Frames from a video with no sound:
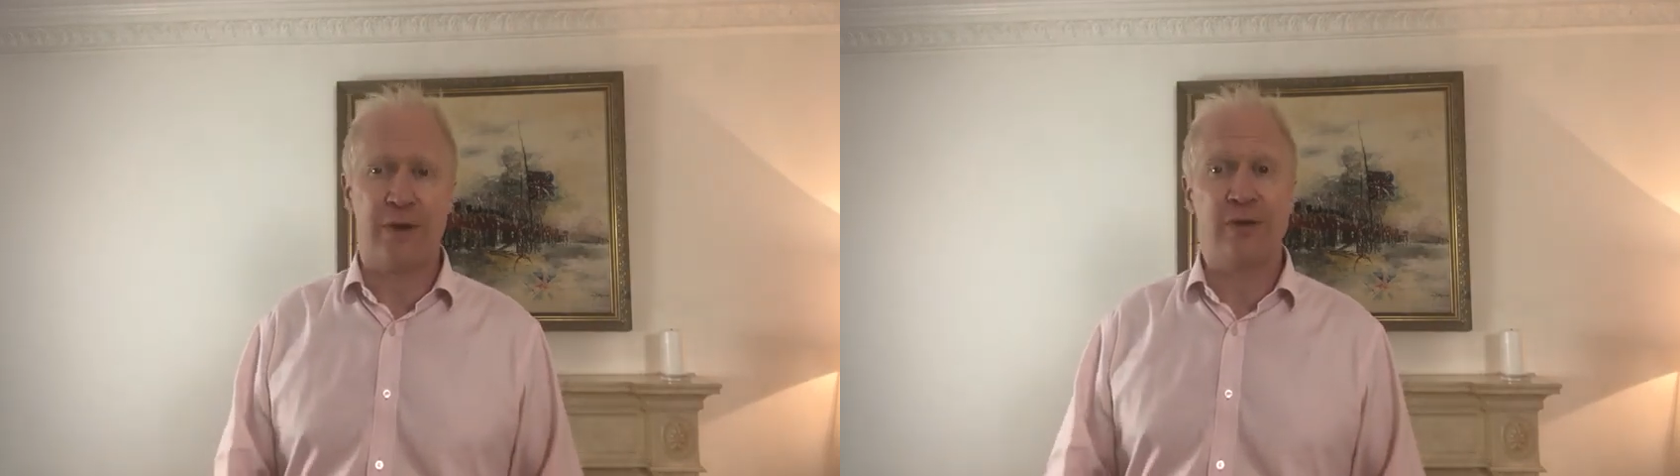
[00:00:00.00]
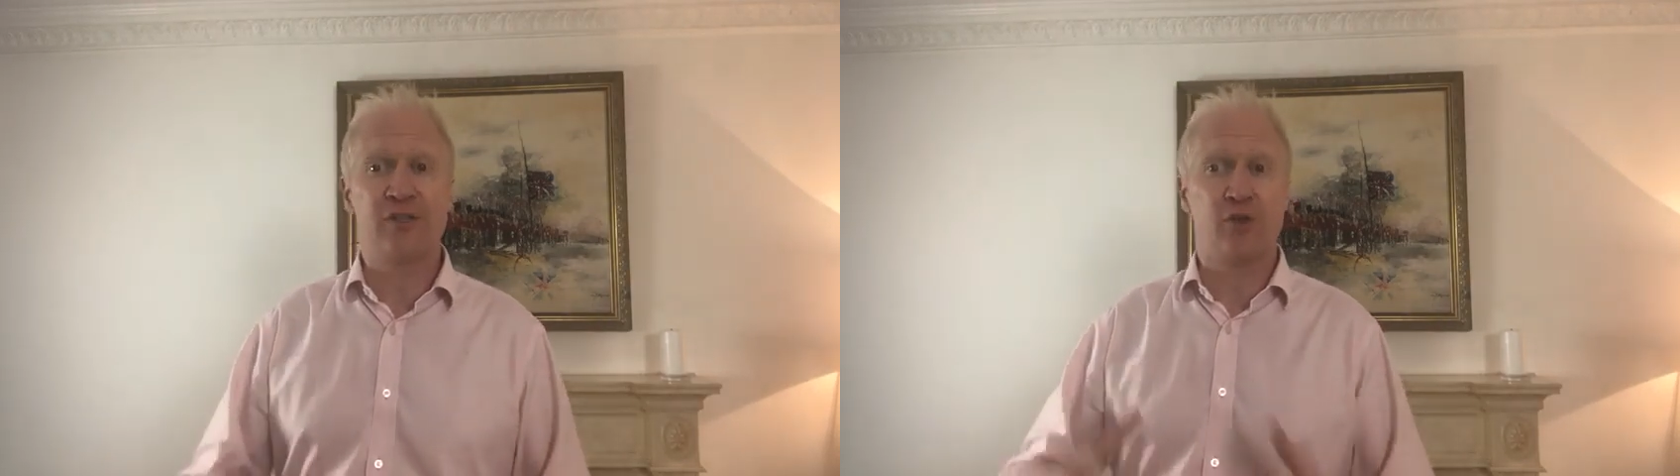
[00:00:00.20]

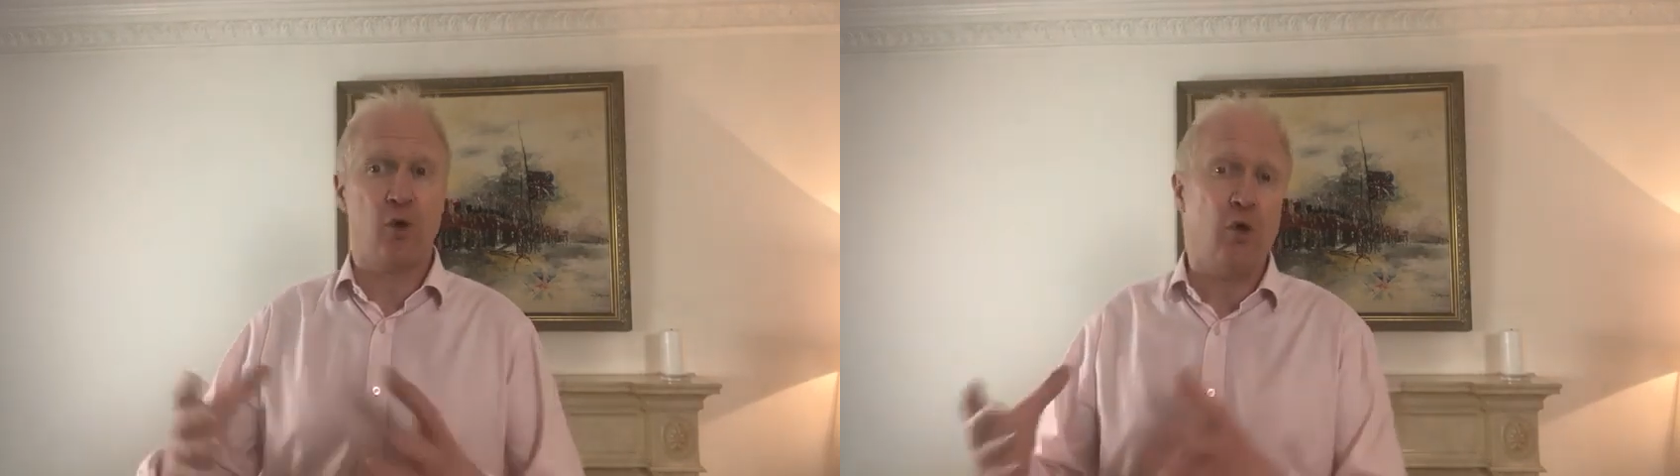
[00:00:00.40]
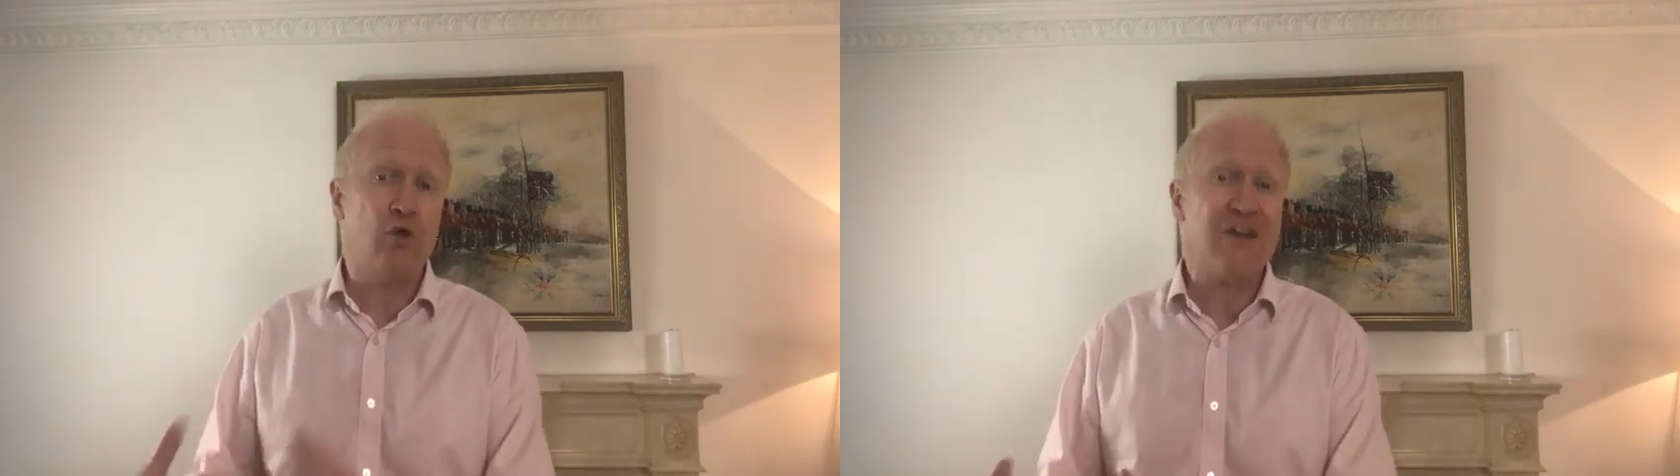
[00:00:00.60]
which is
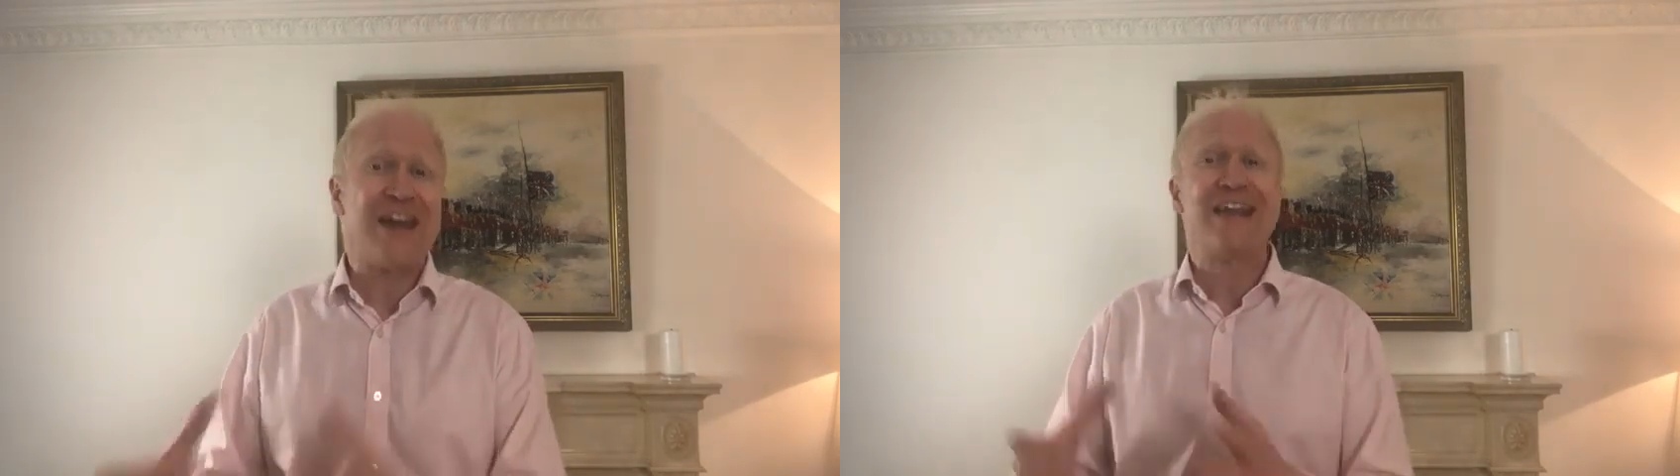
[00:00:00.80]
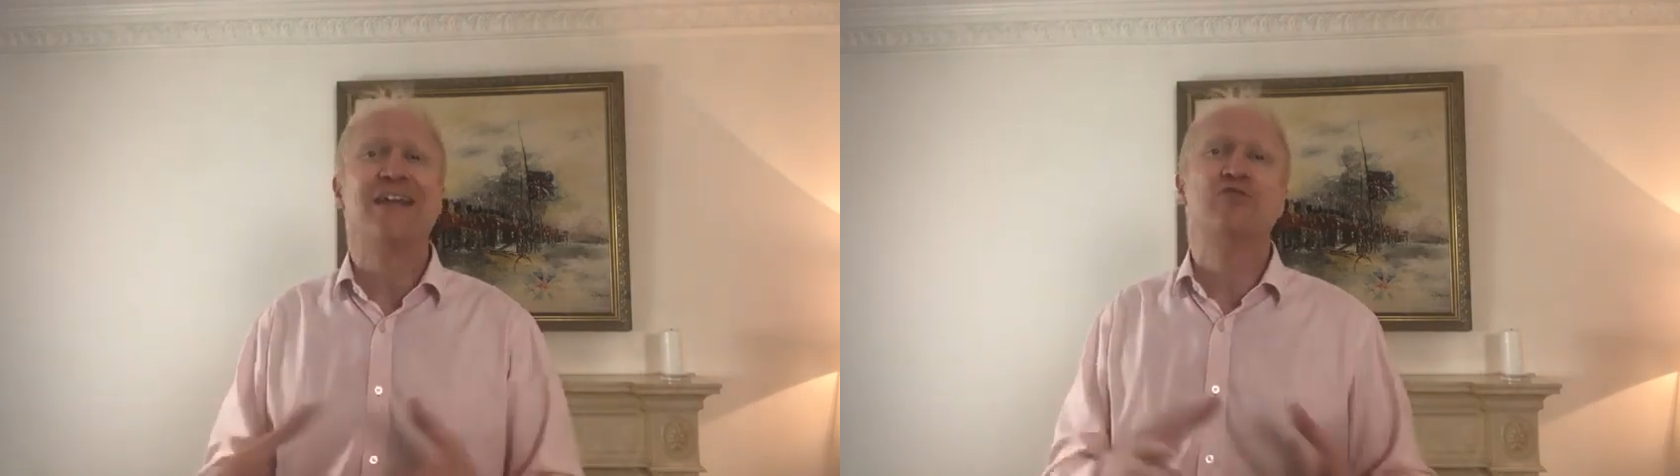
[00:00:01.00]

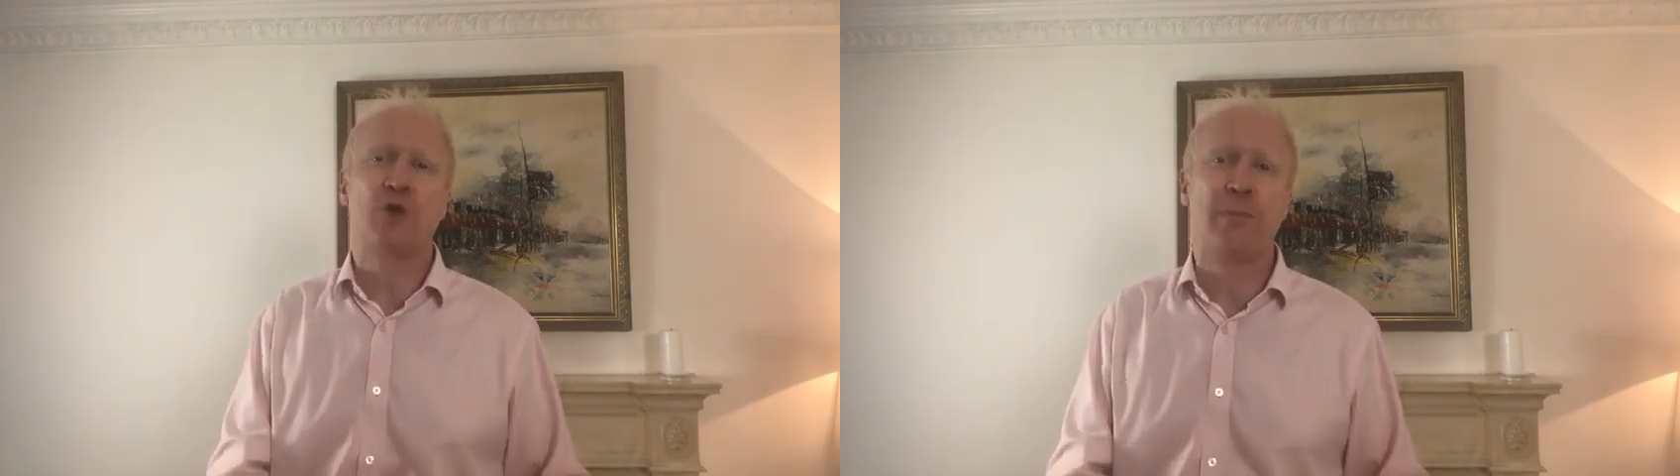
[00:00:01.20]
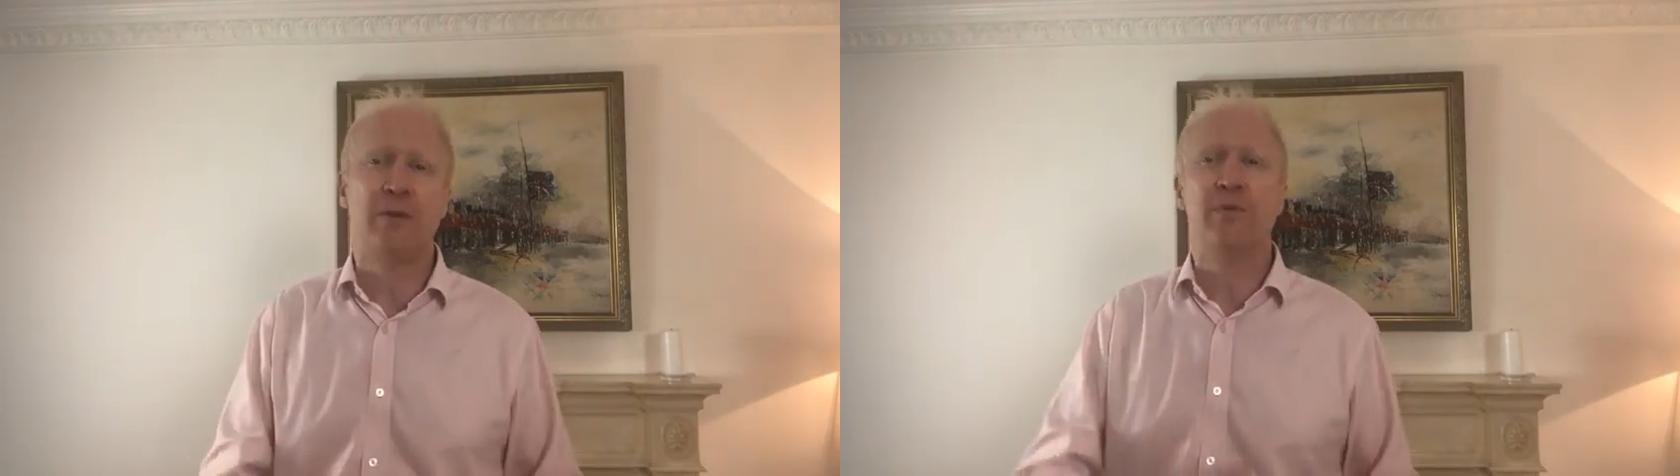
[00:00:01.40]
already in
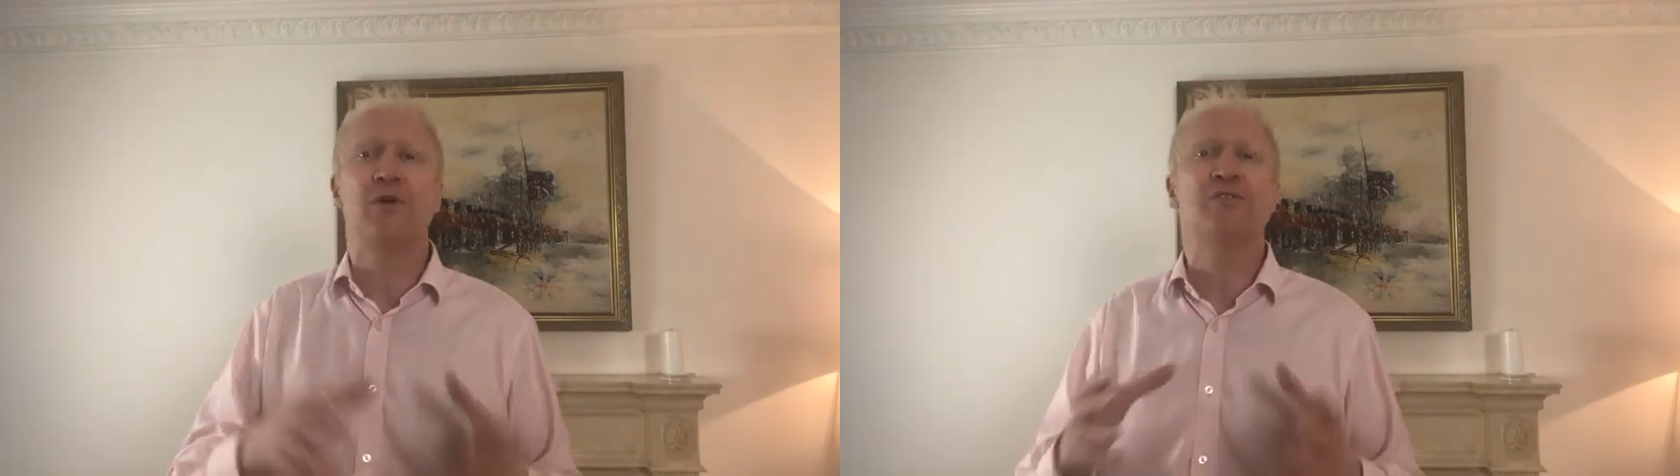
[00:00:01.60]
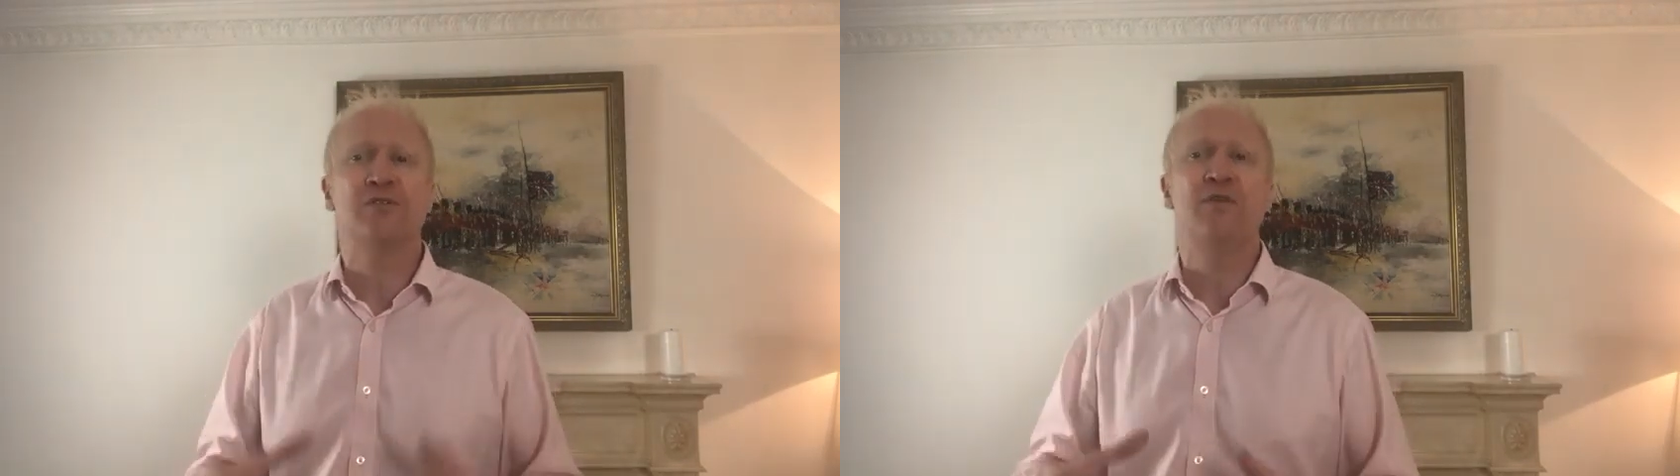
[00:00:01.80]
trouble
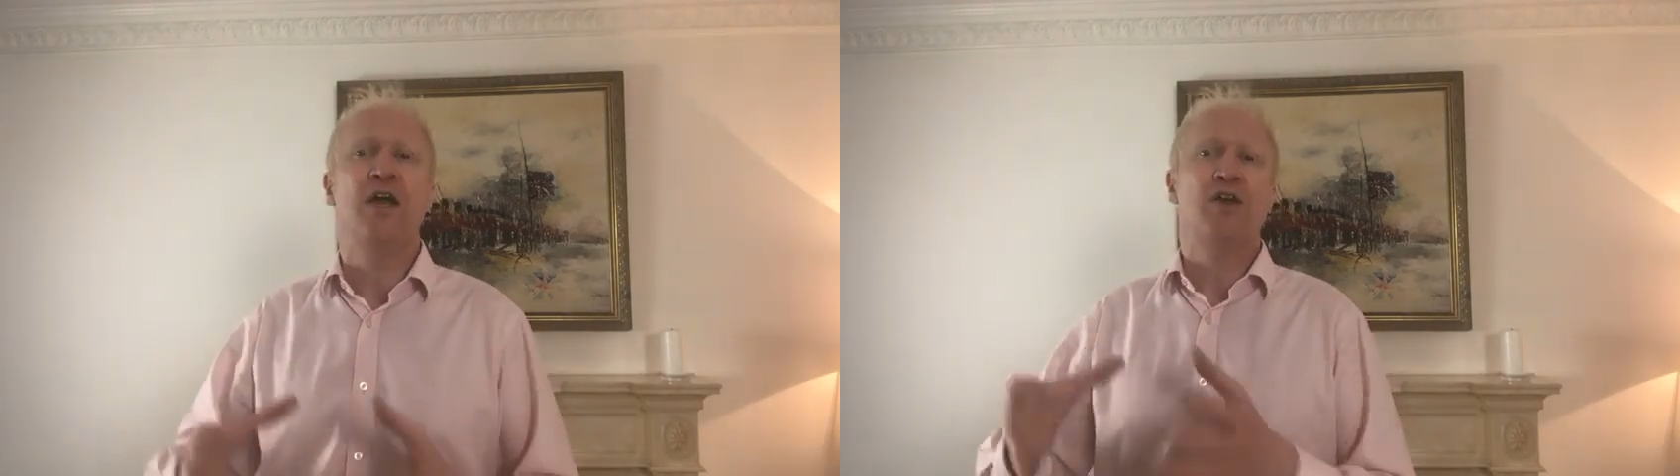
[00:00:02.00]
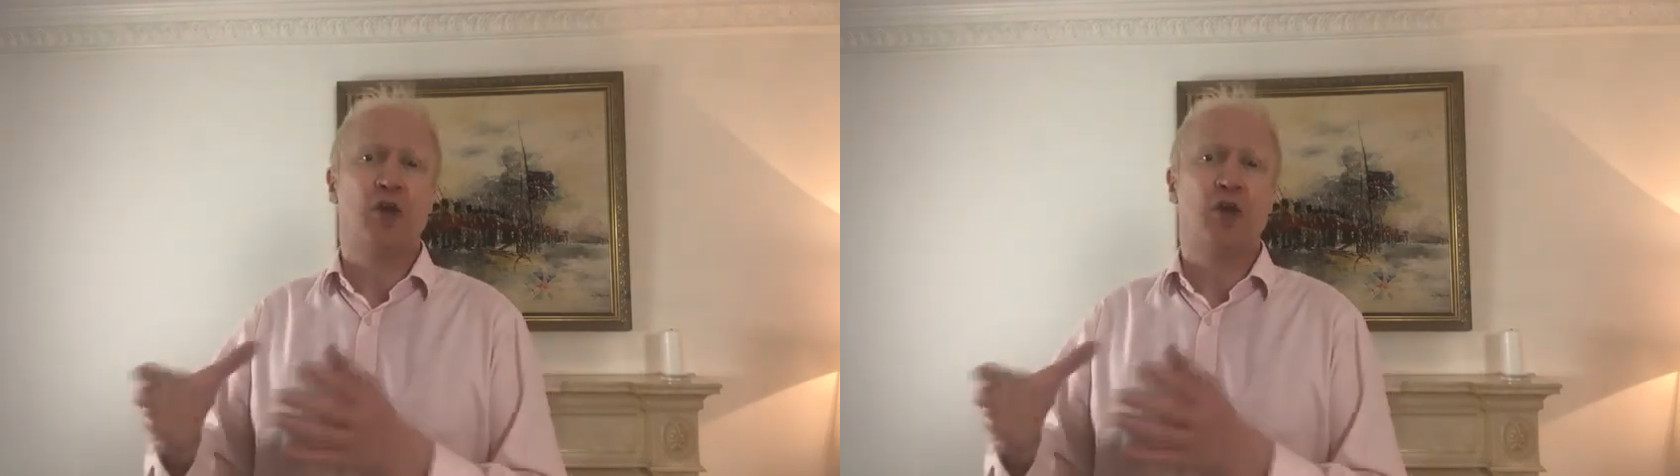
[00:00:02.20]
because of